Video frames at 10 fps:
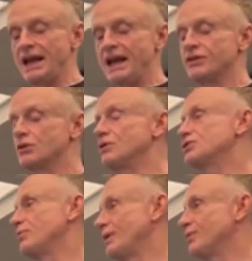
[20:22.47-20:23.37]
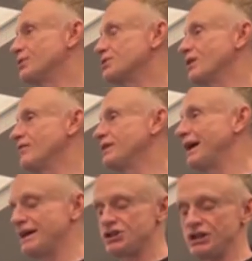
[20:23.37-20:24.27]
and they're also members of the
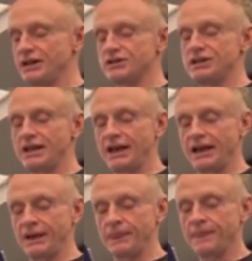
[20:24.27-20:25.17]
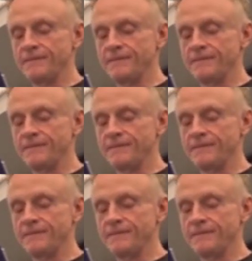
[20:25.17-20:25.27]
IGLTA.